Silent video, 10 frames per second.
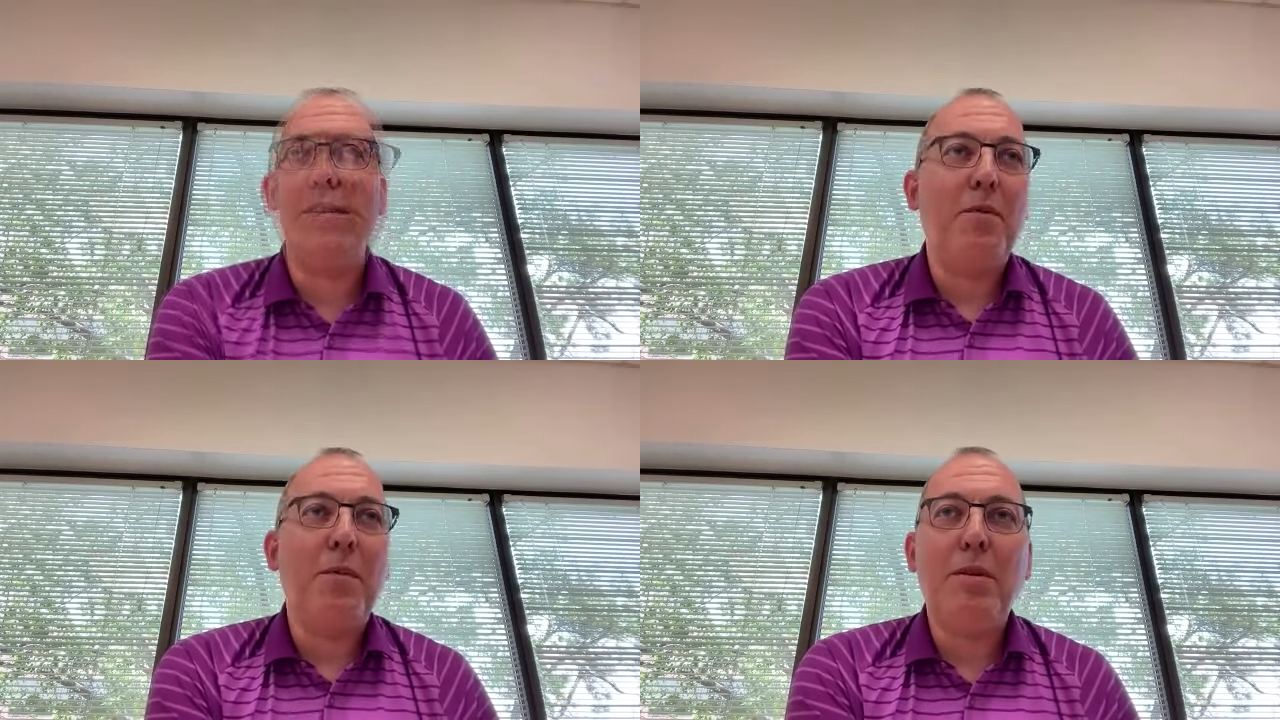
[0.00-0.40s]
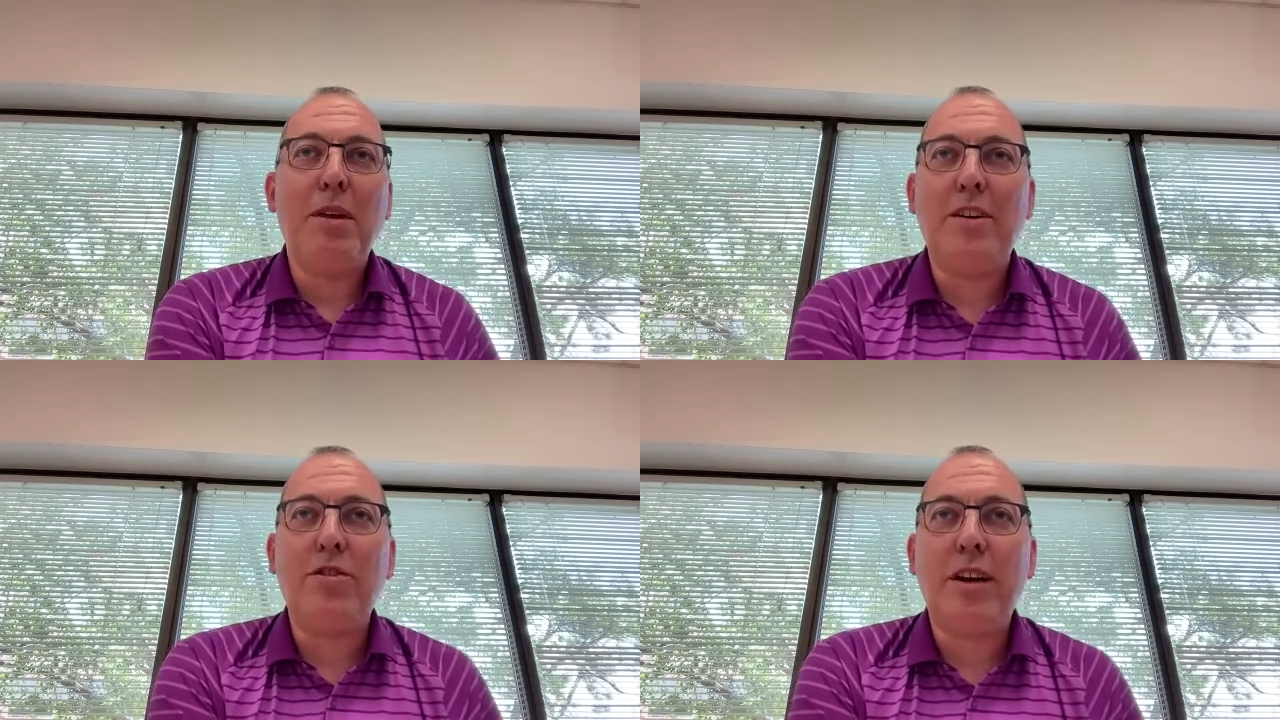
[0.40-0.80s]
maybe
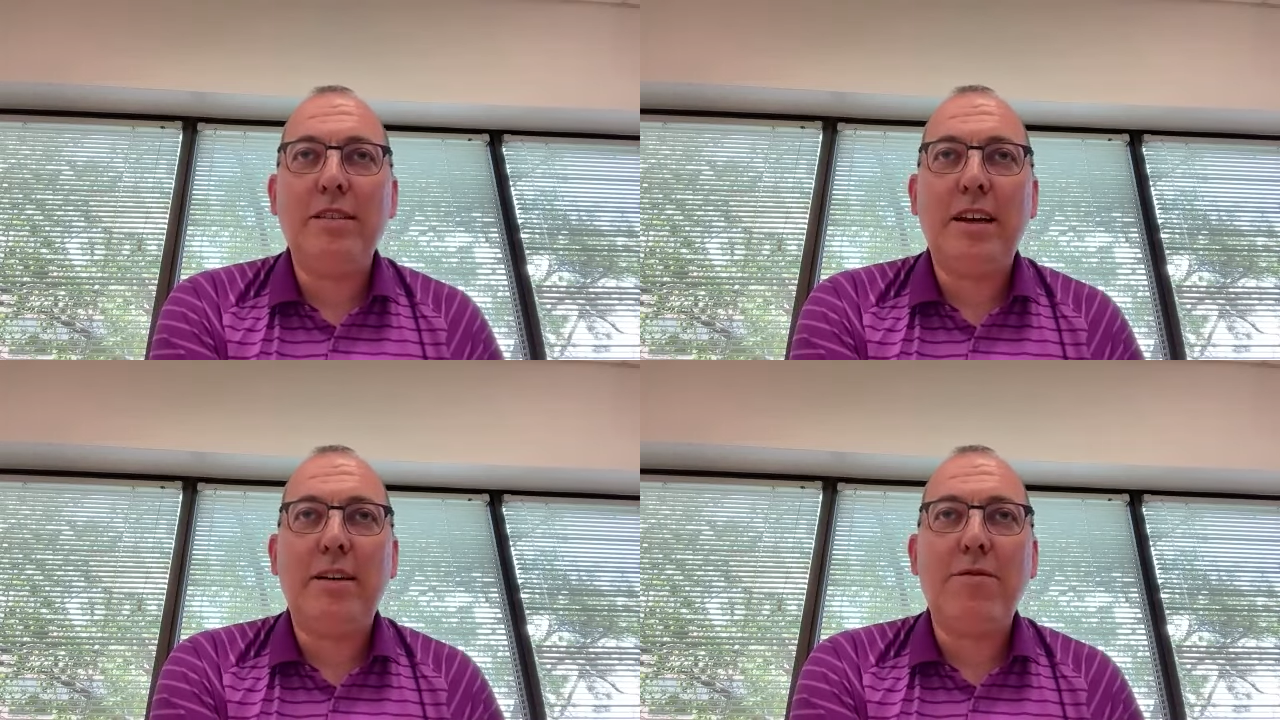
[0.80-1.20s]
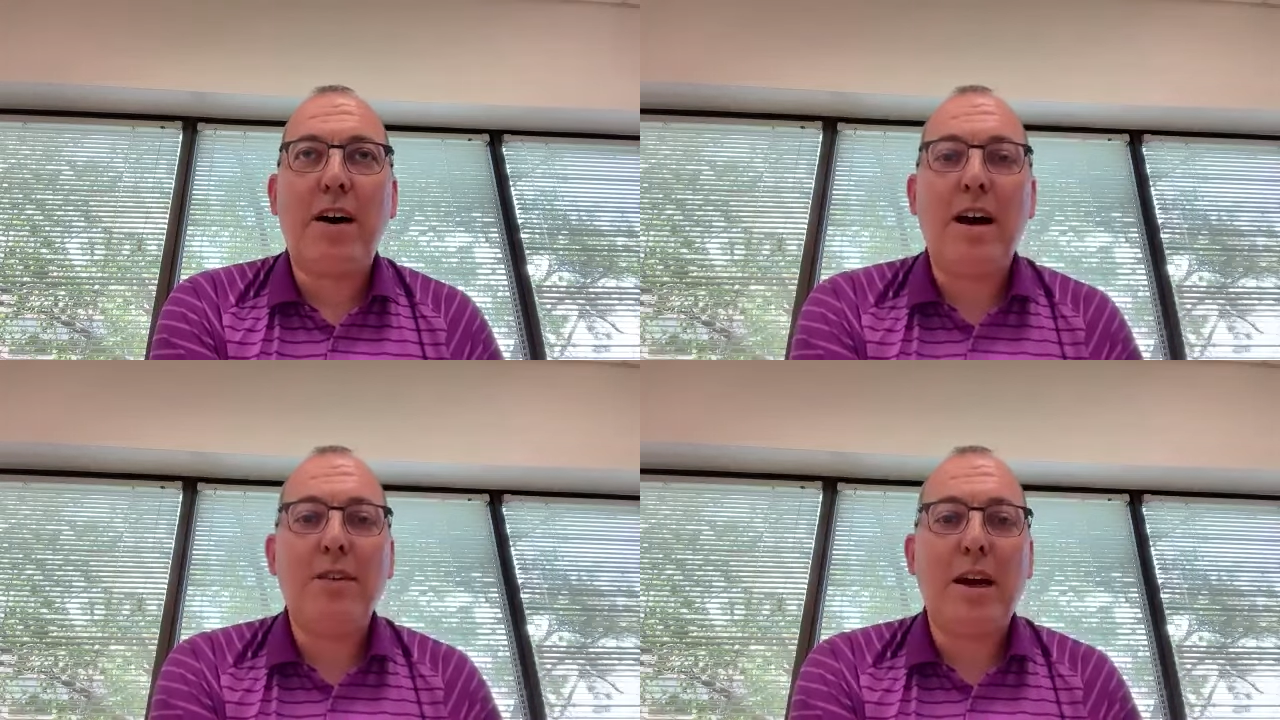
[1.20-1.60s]
that trades at a
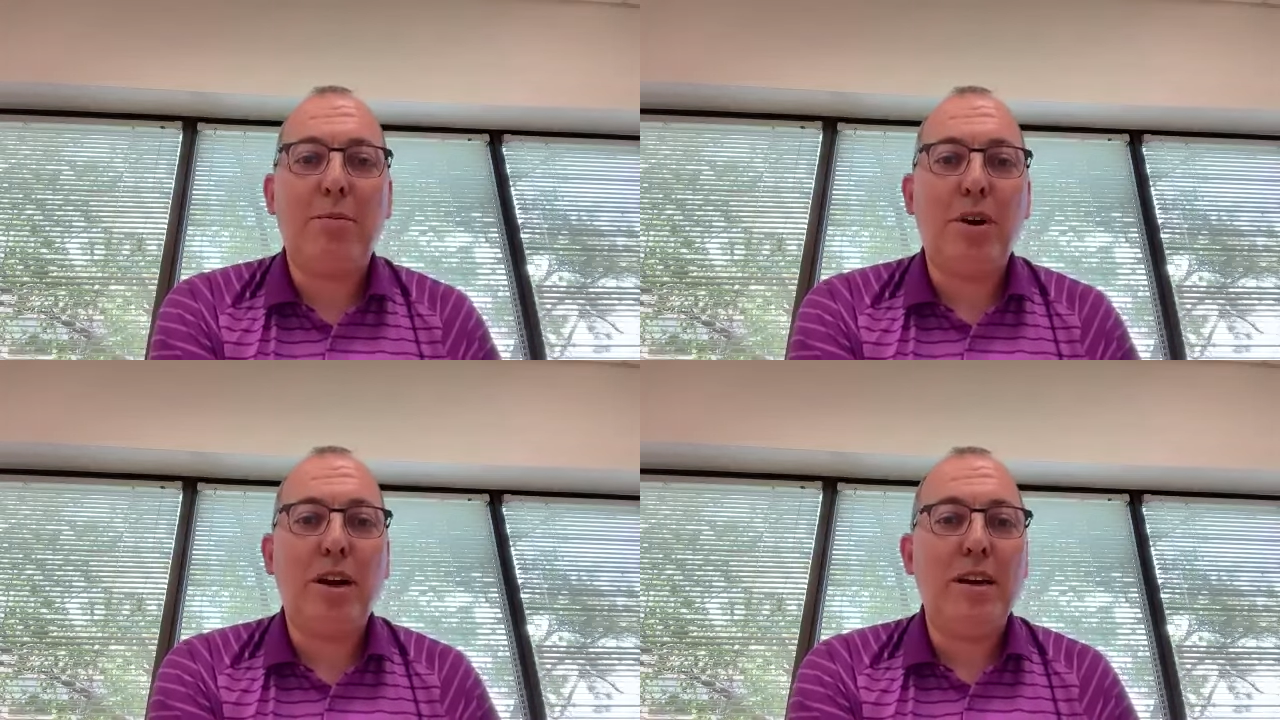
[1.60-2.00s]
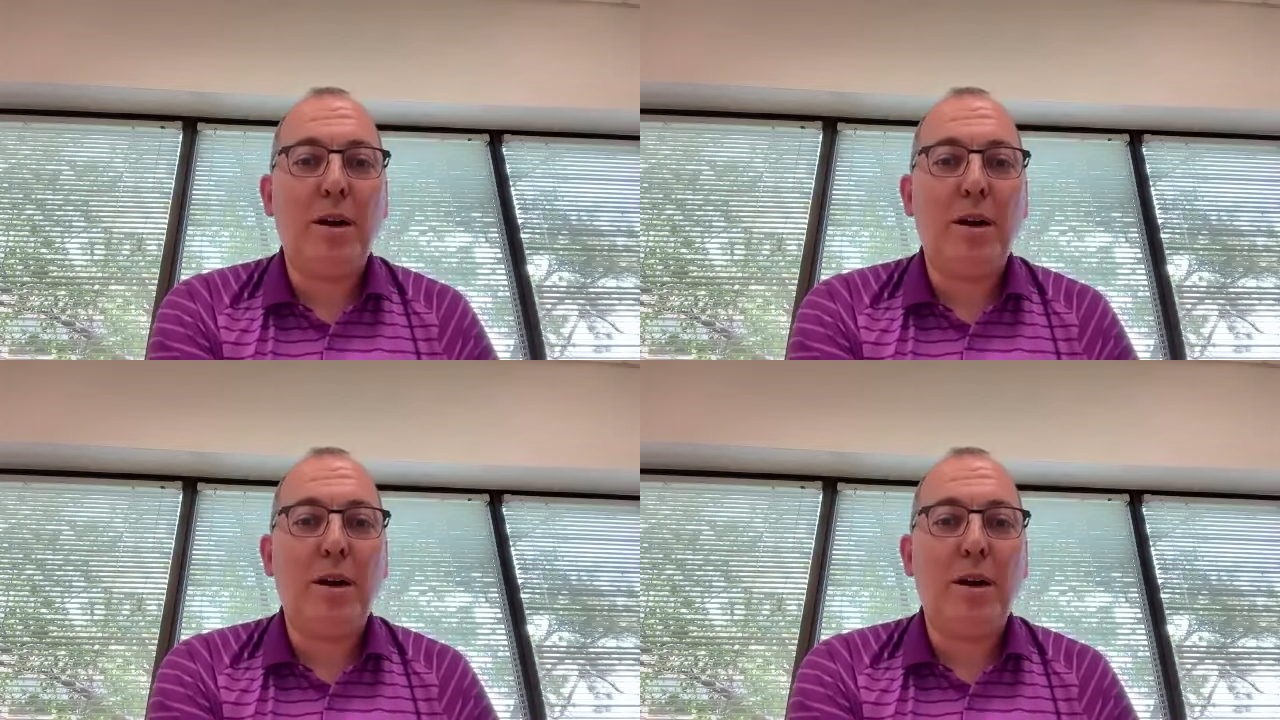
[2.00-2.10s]
5 cap rate,